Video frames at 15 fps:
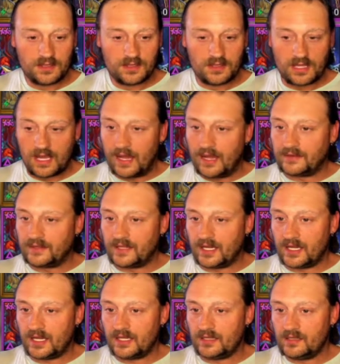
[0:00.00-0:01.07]
And
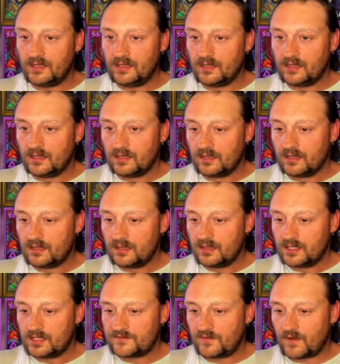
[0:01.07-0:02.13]
then,
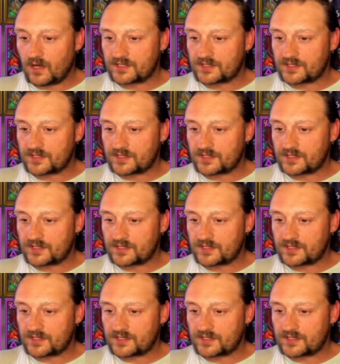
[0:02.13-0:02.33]
as far as her